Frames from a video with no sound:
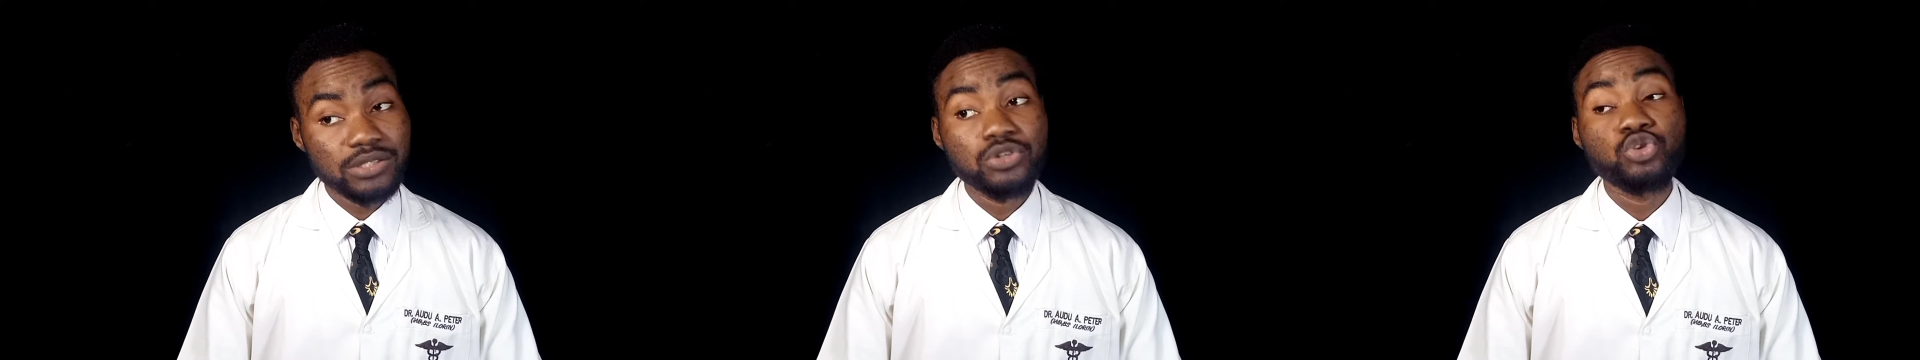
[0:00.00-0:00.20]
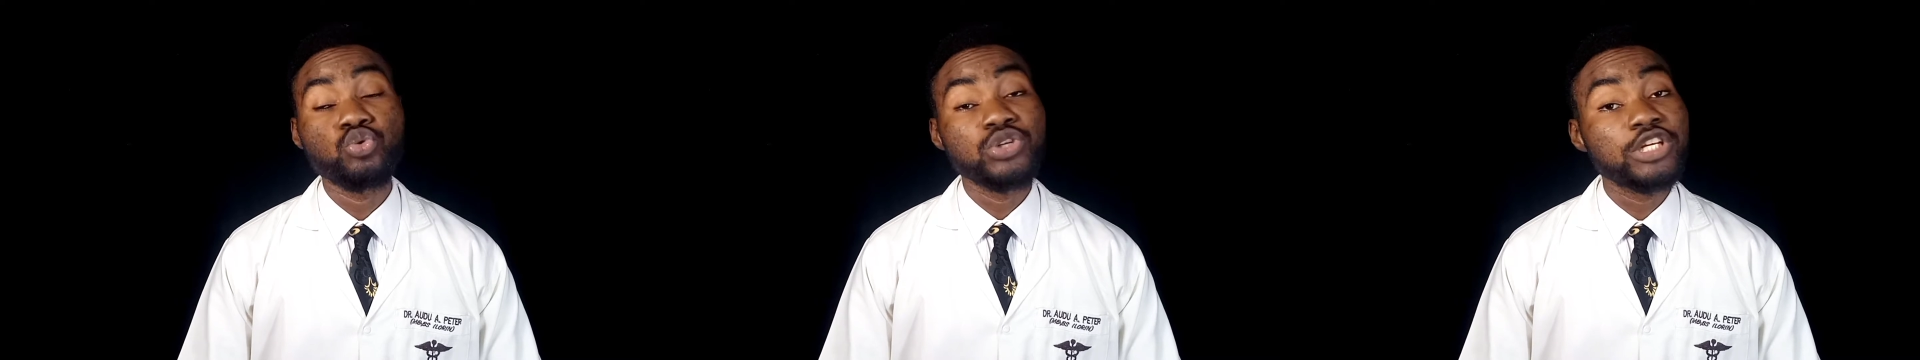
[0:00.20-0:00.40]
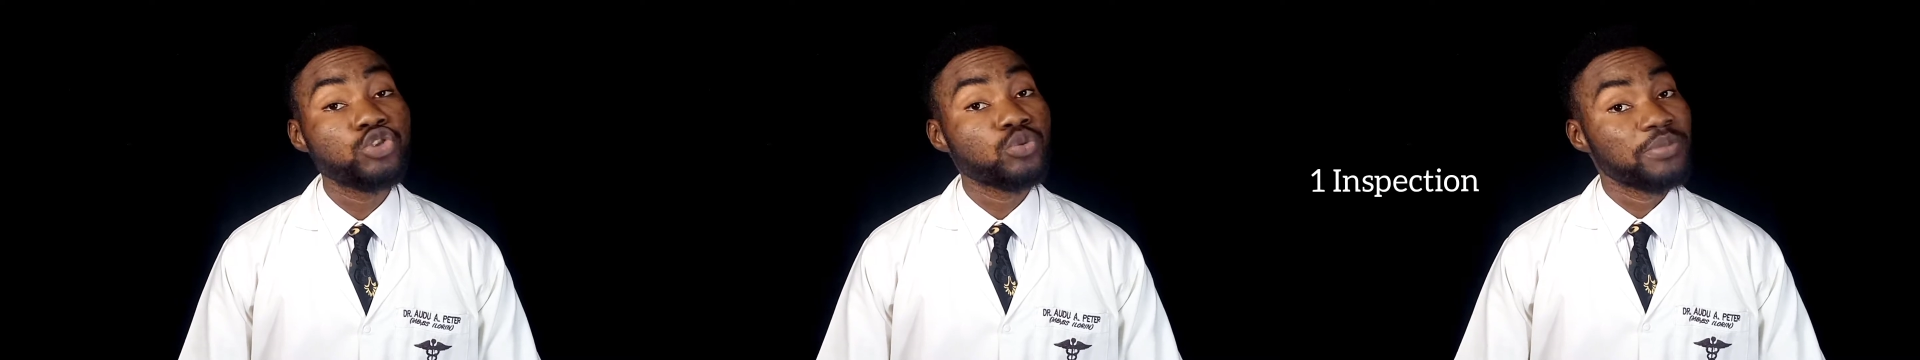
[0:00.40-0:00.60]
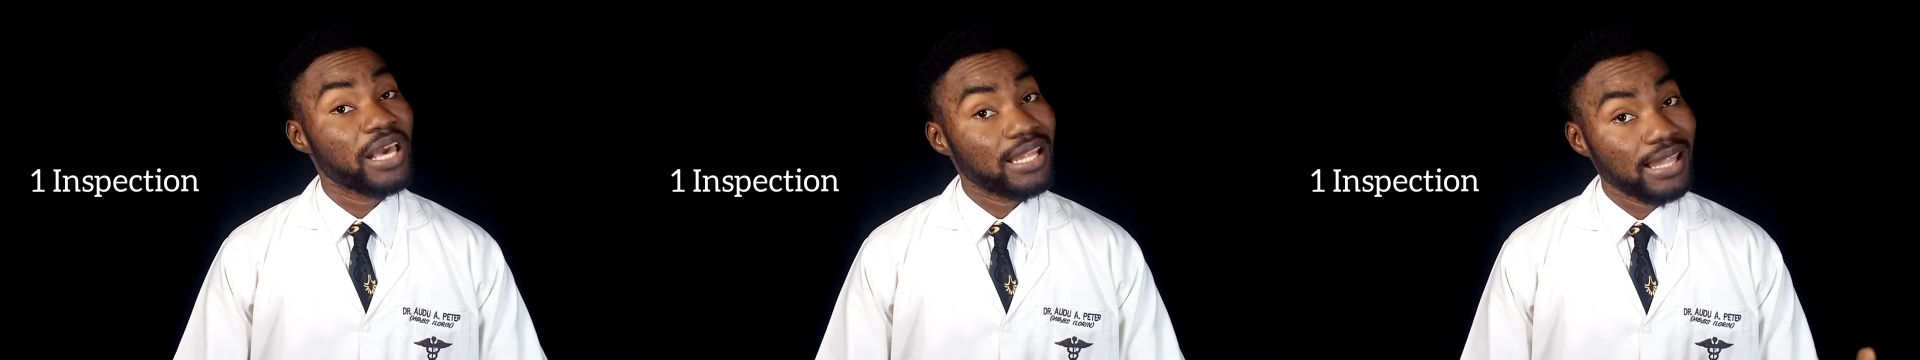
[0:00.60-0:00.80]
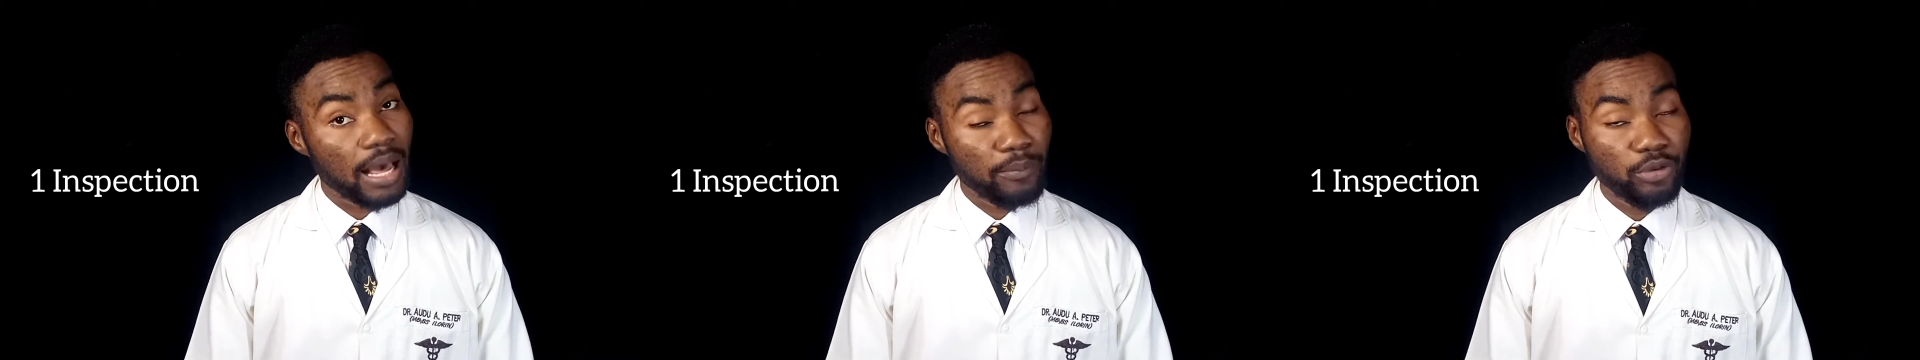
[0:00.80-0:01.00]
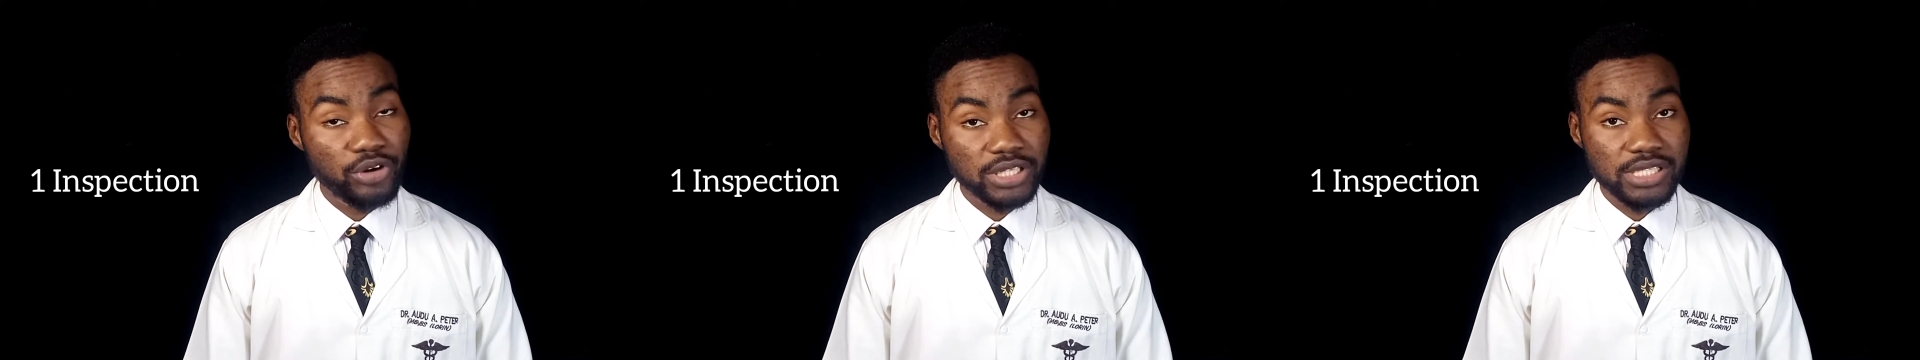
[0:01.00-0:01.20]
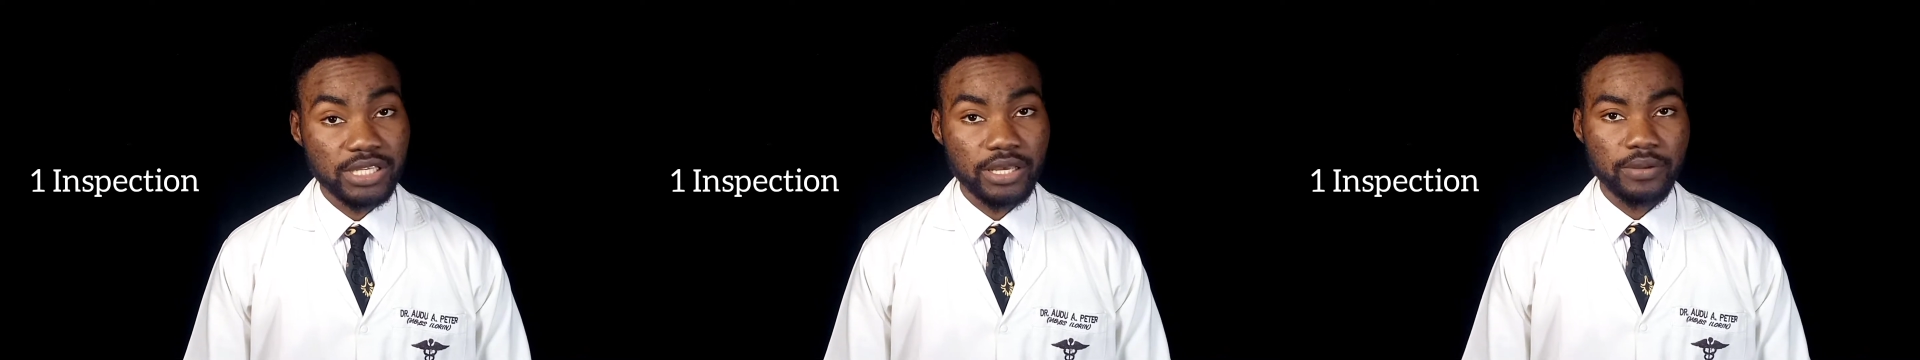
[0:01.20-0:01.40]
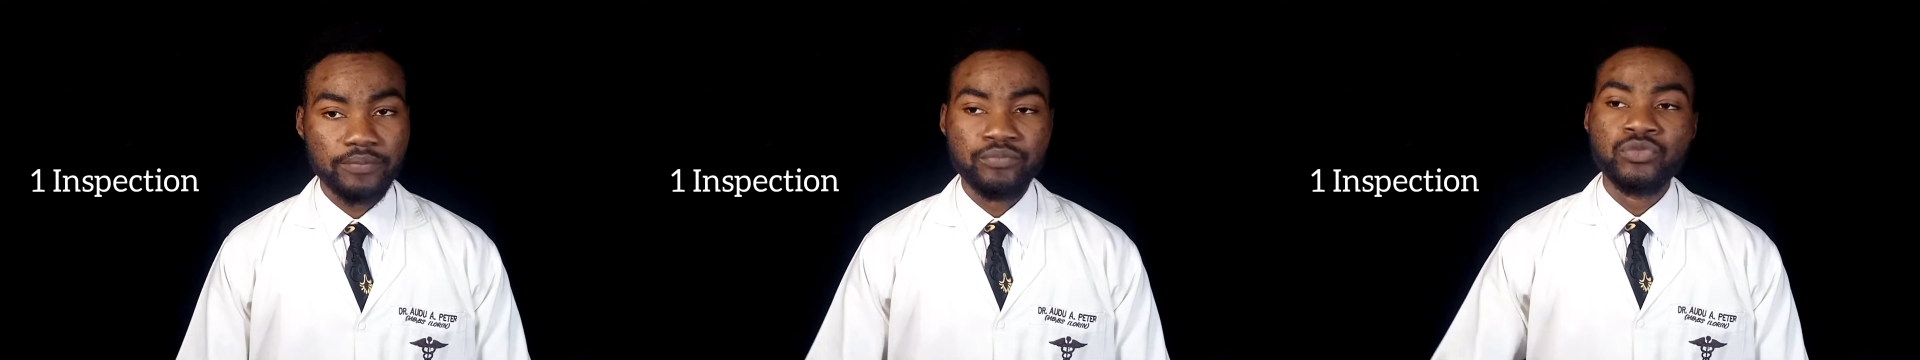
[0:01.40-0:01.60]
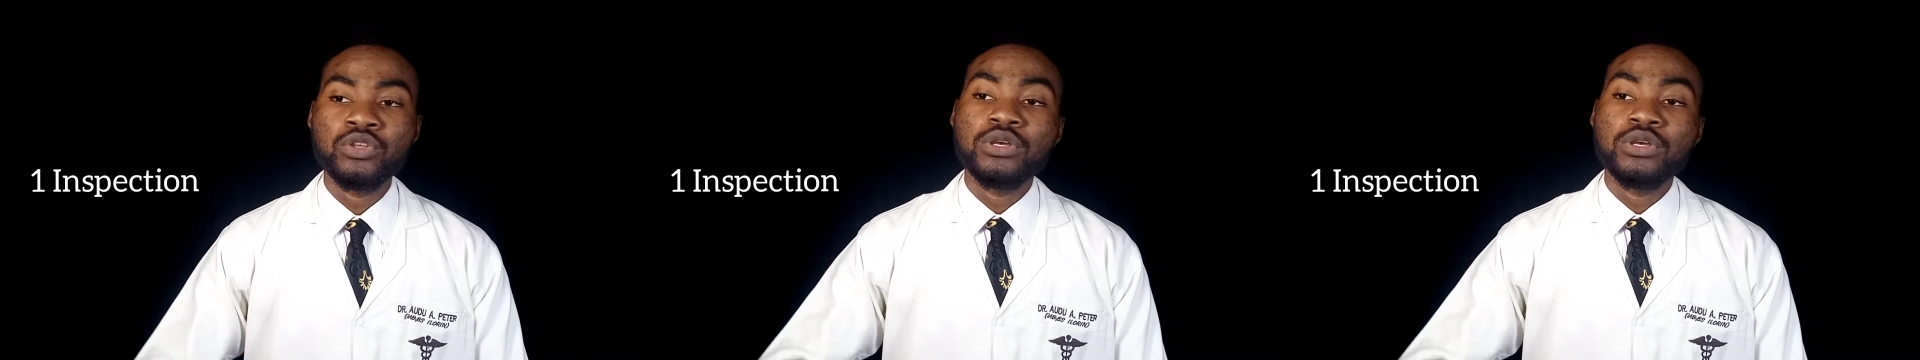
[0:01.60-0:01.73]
you need to be elaborate here.